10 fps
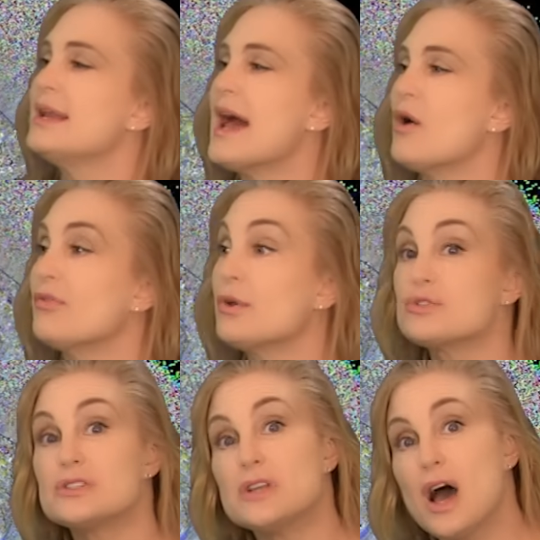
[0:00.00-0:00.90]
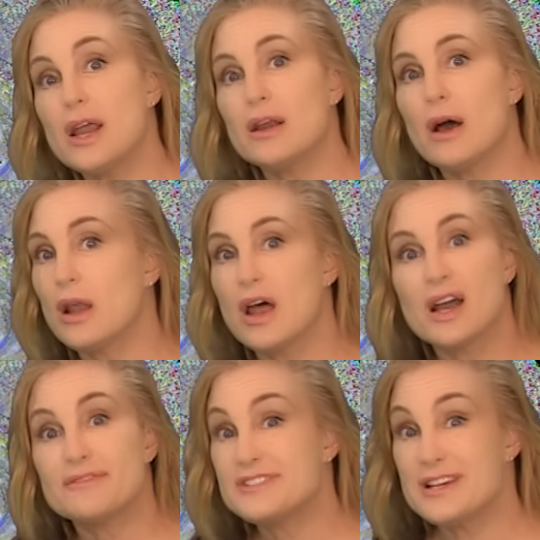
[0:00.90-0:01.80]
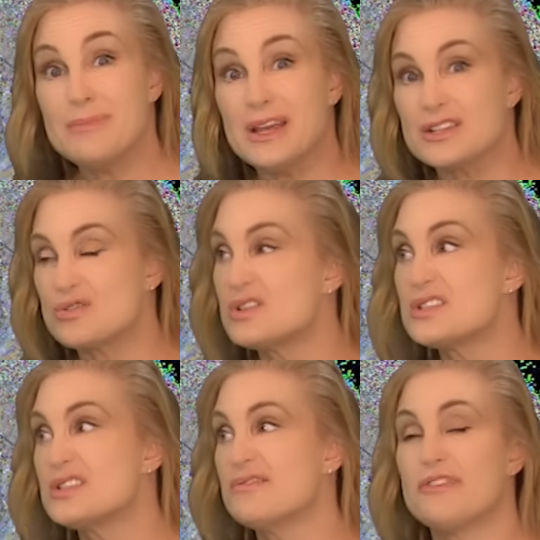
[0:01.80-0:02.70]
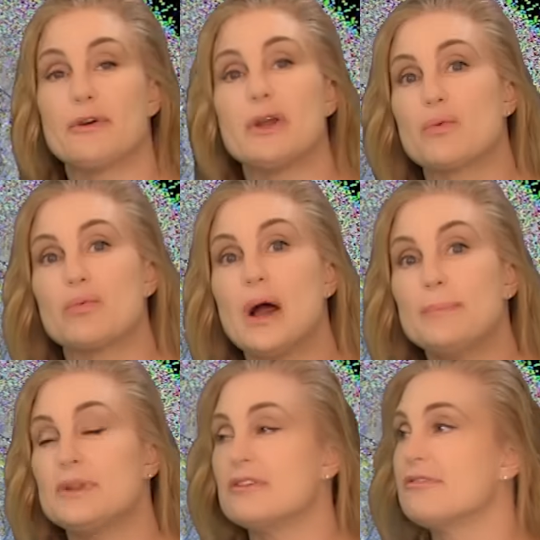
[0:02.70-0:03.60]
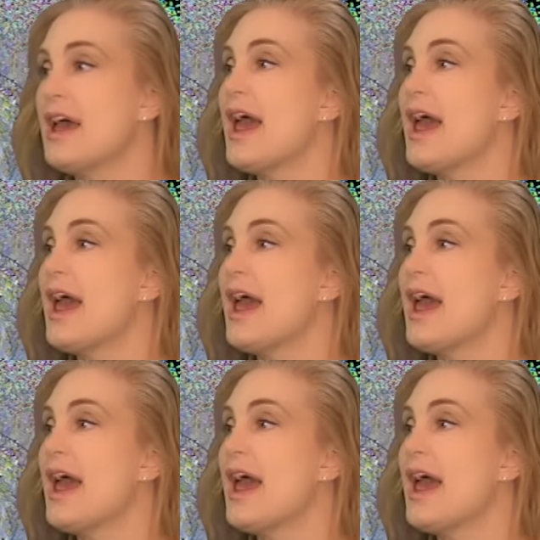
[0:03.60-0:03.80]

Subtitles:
Now, there's not a lot of dimming, so this isn't very eruptive.